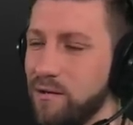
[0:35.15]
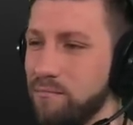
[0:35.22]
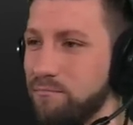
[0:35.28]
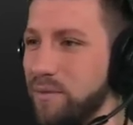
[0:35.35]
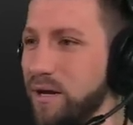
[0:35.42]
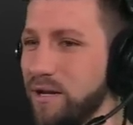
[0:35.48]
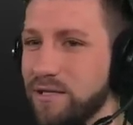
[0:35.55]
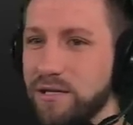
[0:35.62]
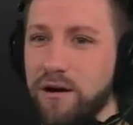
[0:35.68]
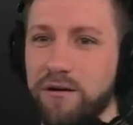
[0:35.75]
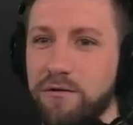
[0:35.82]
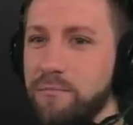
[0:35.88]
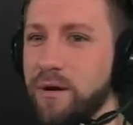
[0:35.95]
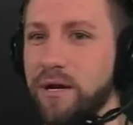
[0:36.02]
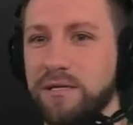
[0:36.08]
minutes,
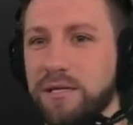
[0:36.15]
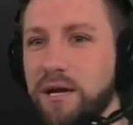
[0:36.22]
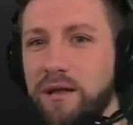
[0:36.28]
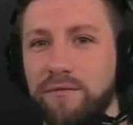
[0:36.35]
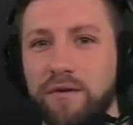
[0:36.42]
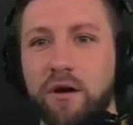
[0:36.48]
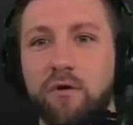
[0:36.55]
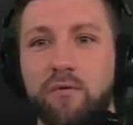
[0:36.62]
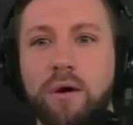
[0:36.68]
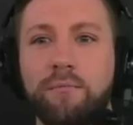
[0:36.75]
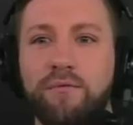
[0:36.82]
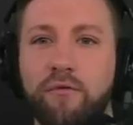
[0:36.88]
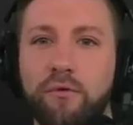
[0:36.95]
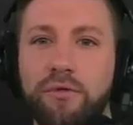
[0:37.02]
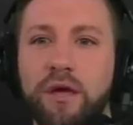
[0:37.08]
100 minutes, I don't even know, right
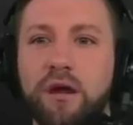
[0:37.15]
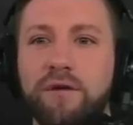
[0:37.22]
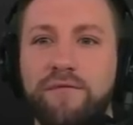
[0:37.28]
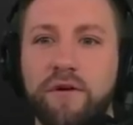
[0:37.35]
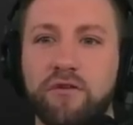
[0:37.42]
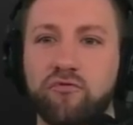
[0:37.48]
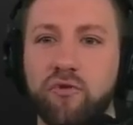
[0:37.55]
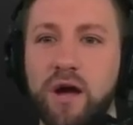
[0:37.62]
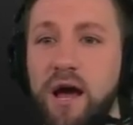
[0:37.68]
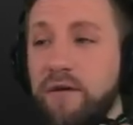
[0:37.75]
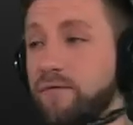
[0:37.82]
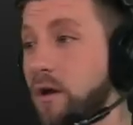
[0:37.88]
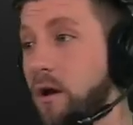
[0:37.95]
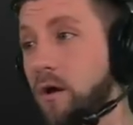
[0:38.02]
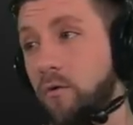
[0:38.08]
before the NFL
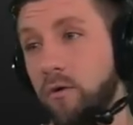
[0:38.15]
draft.